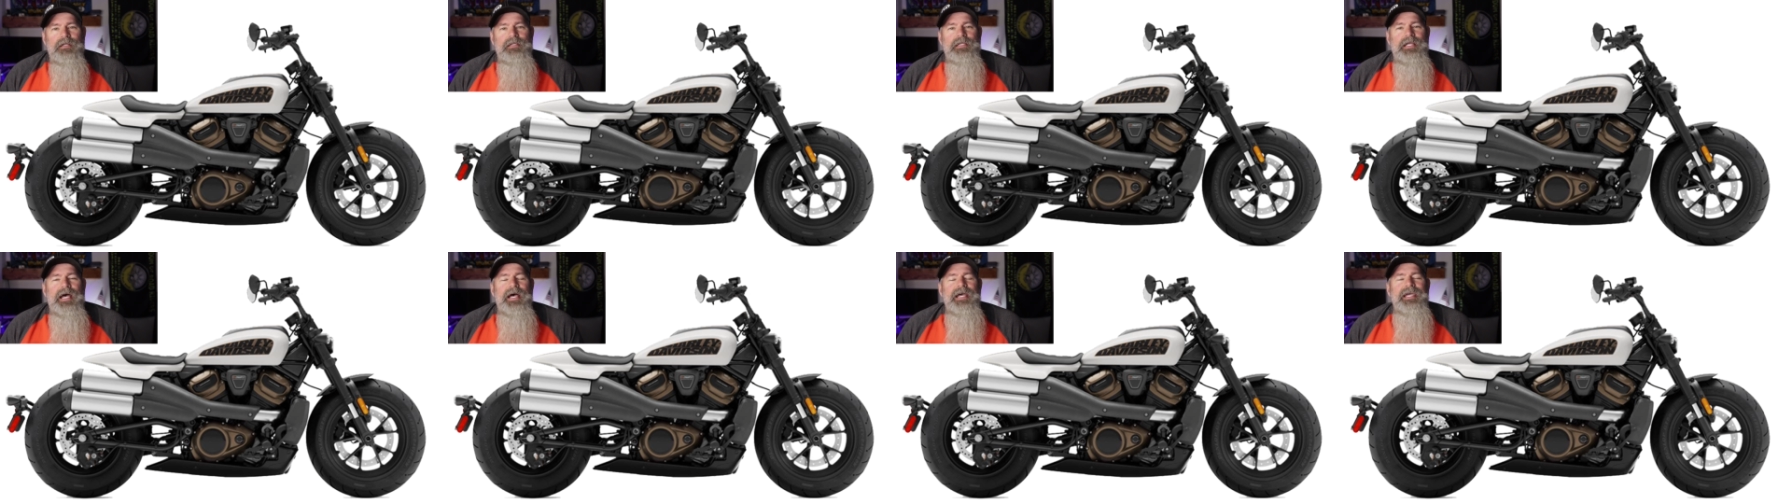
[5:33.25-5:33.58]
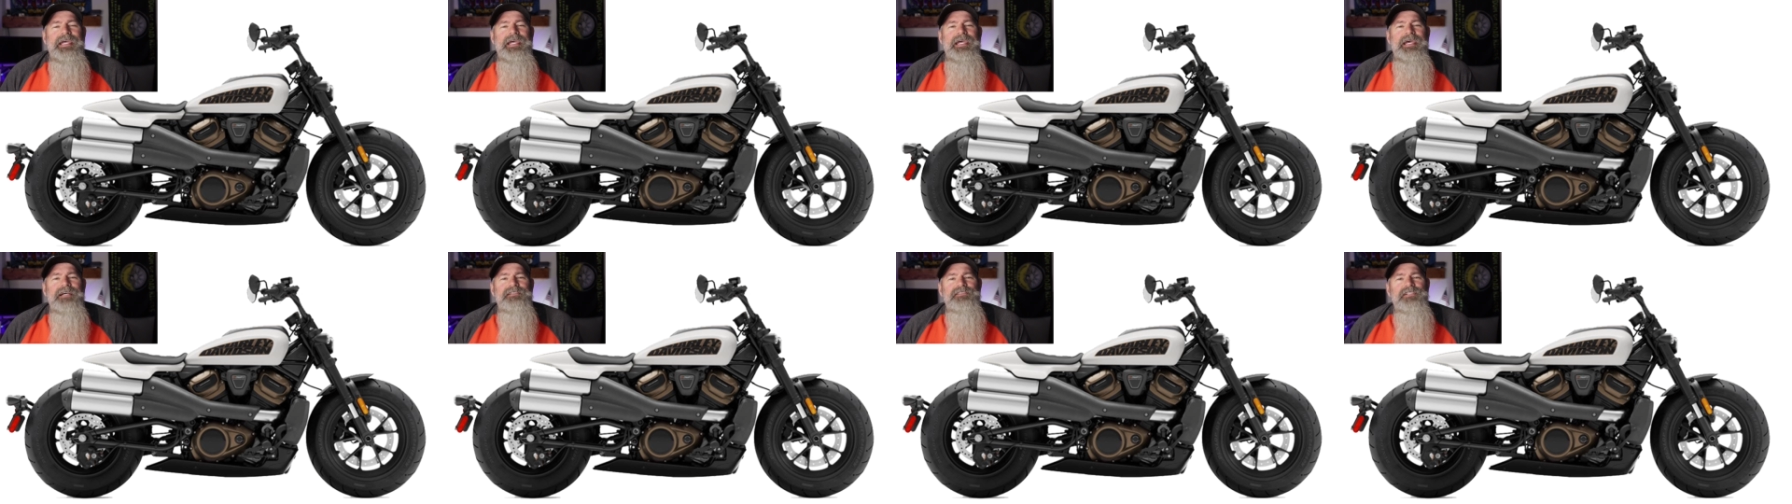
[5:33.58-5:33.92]
Now
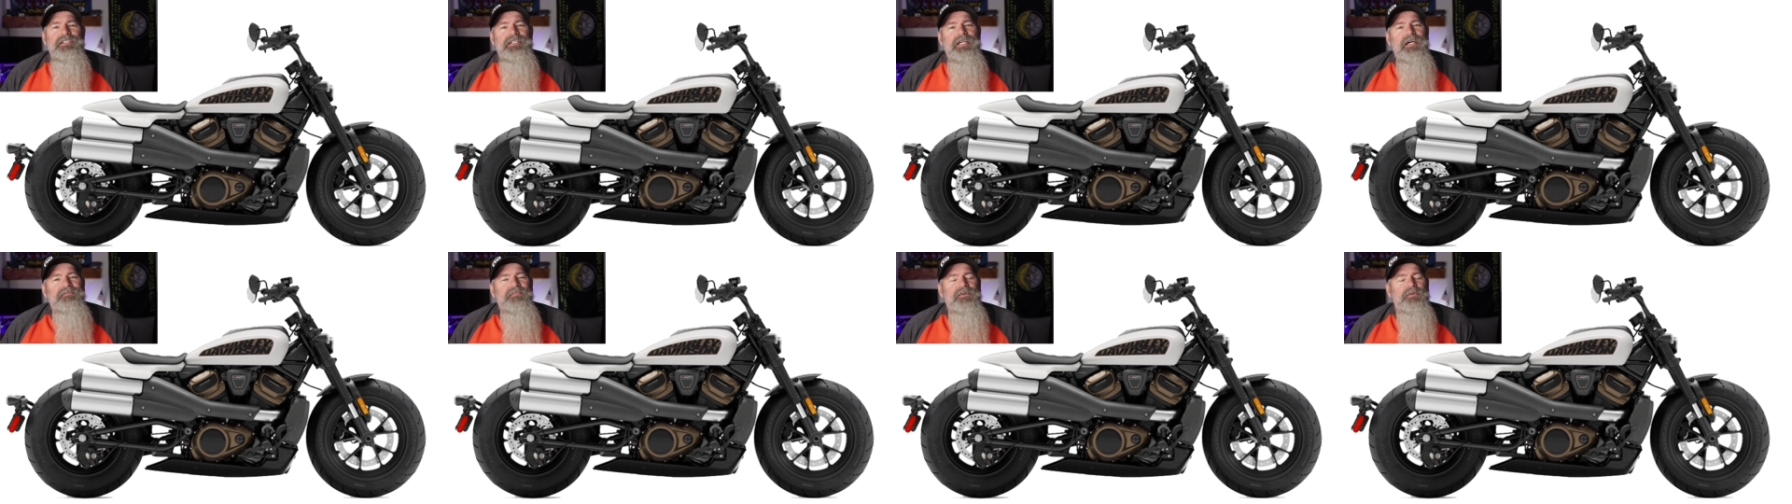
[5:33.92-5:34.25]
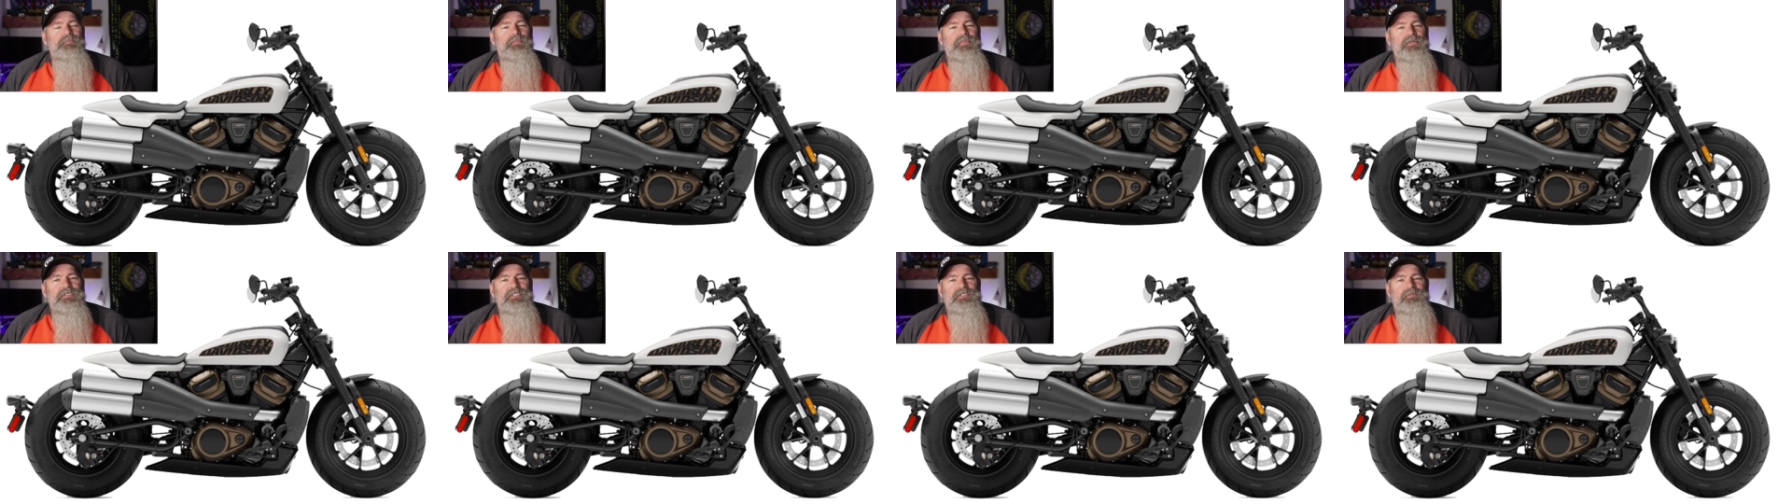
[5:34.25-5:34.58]
he has a
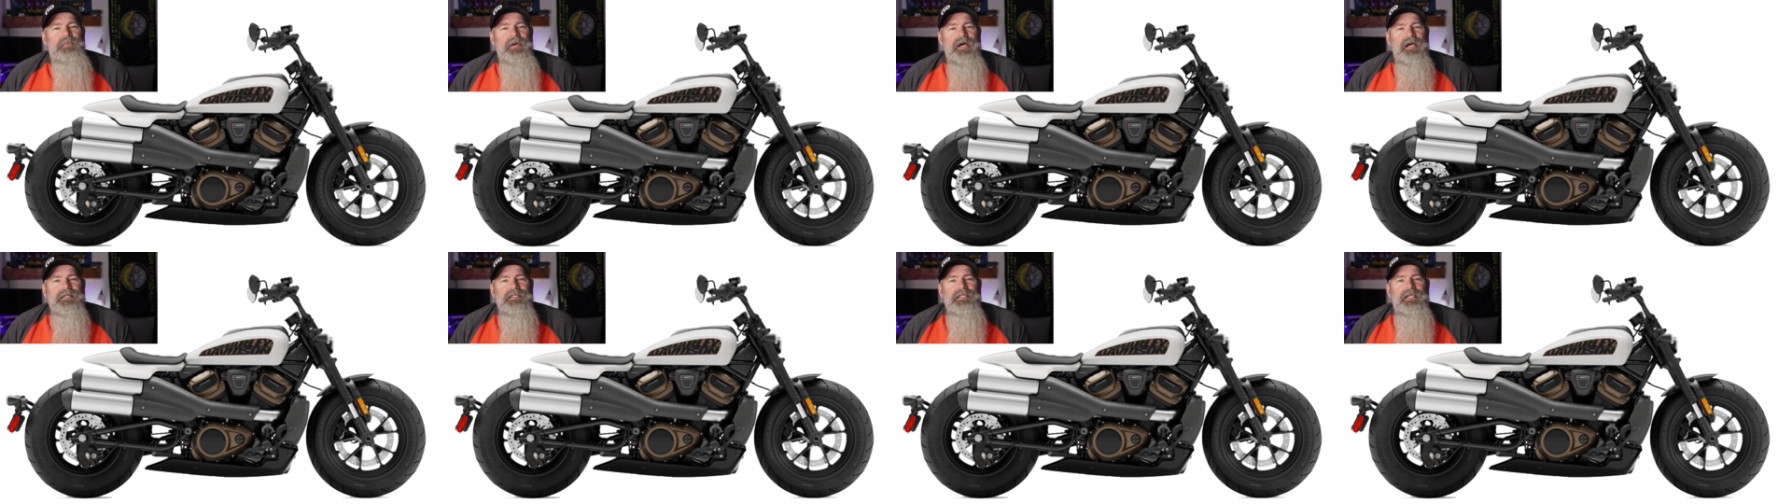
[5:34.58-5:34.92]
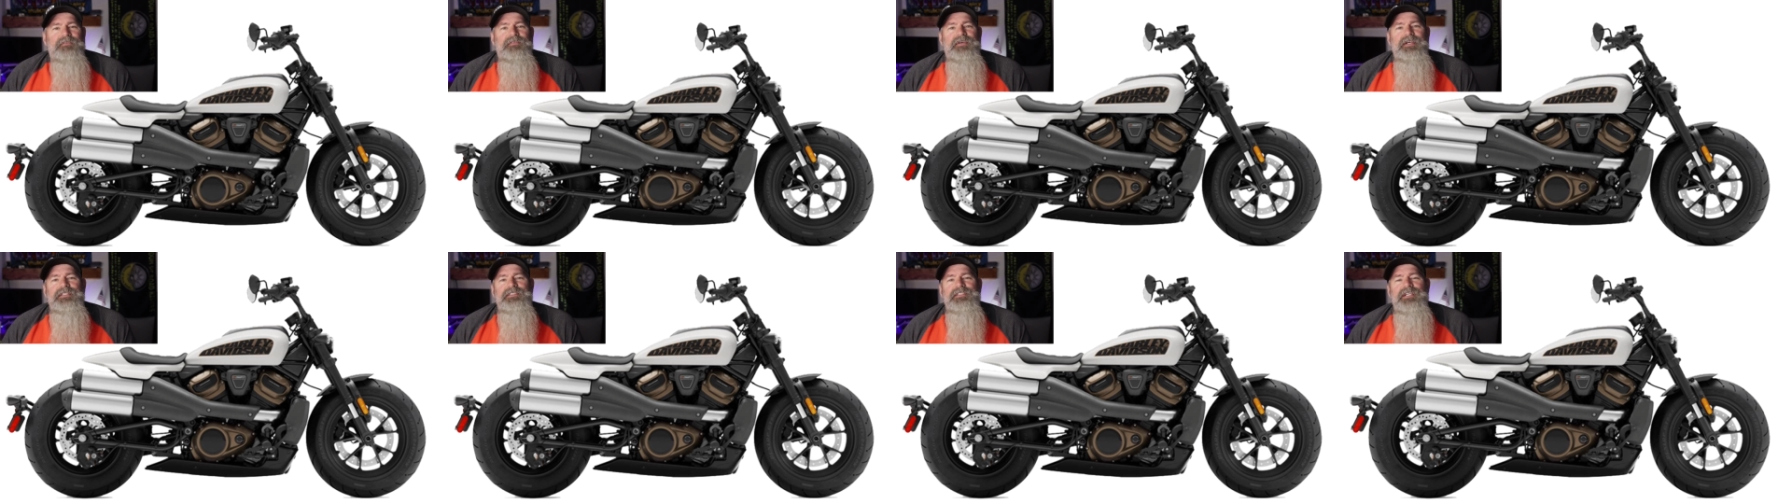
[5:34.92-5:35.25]
different
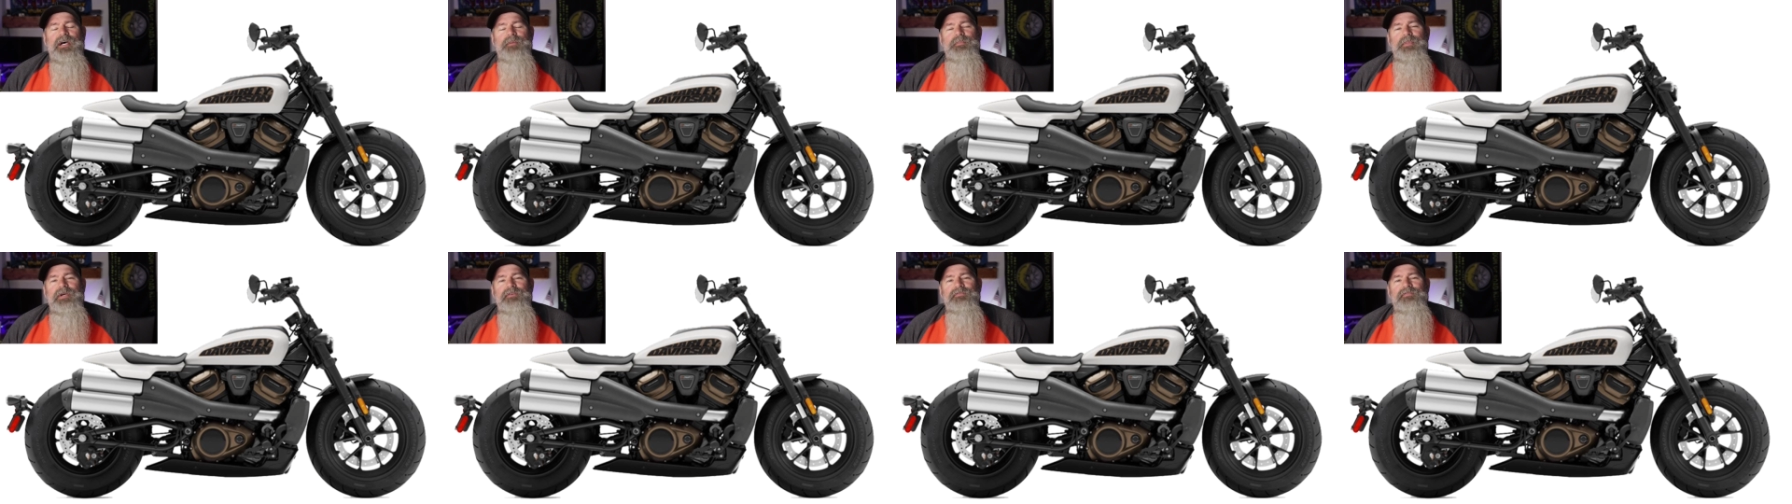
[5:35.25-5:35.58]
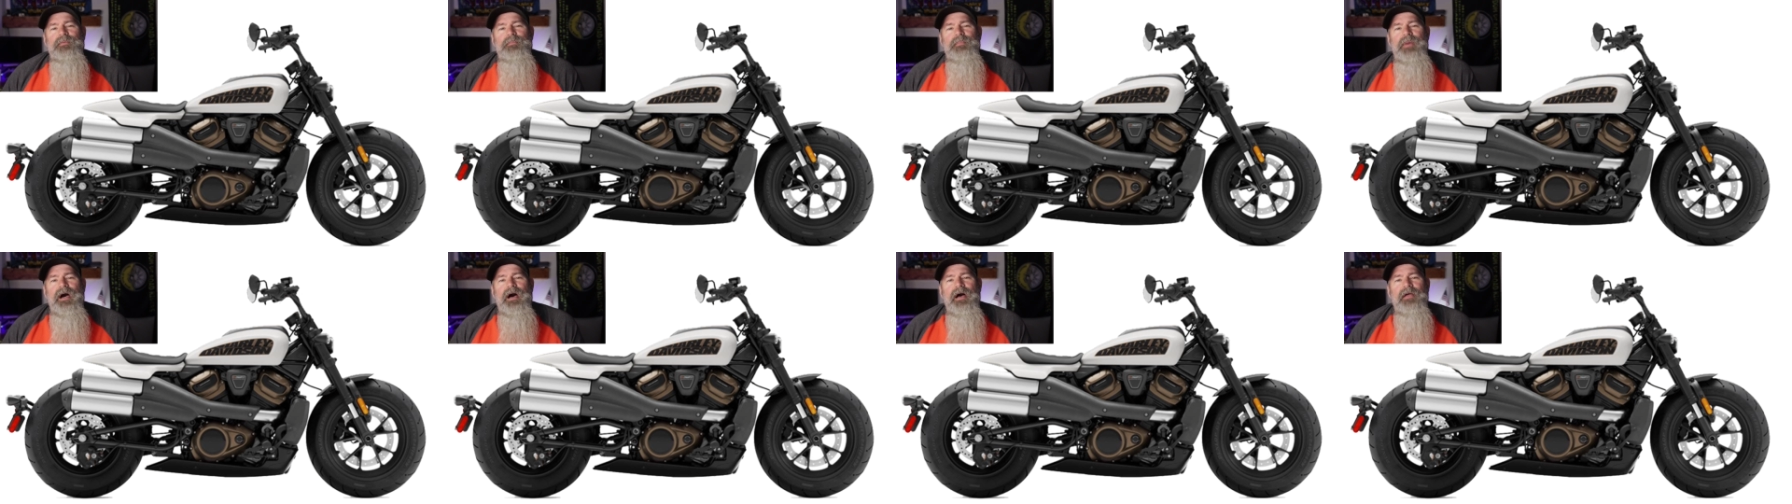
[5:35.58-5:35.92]
perspective. He's coming
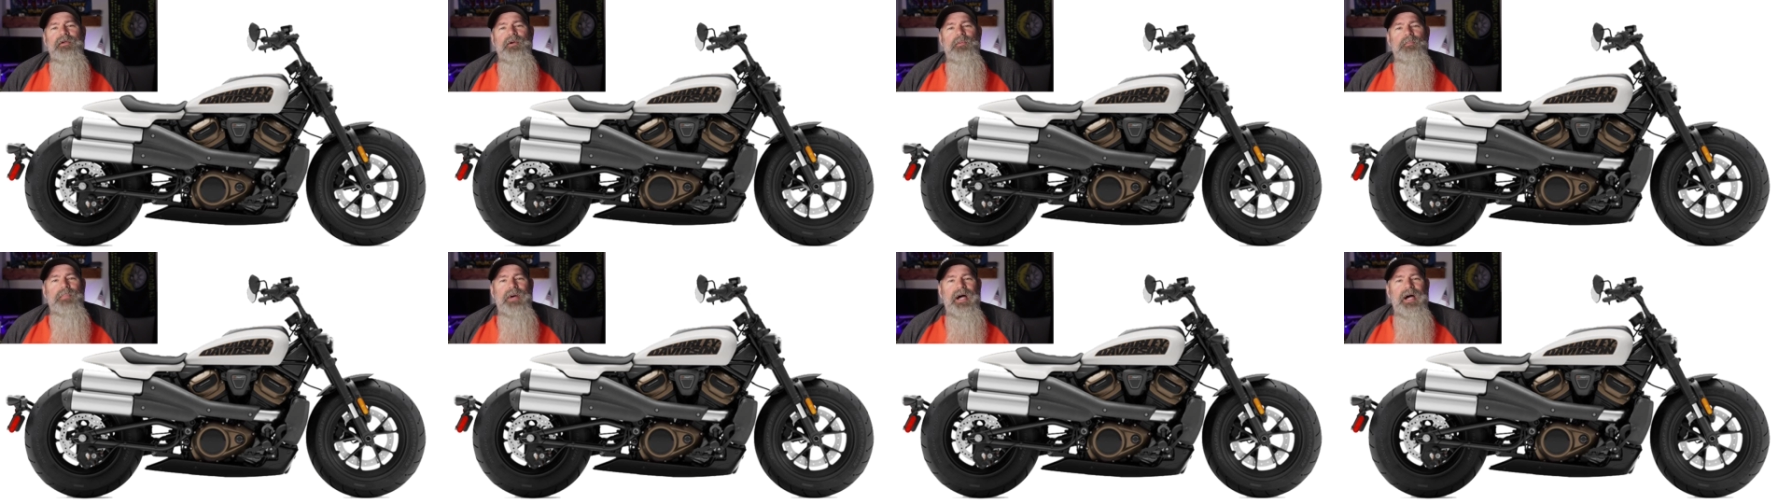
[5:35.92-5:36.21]
from other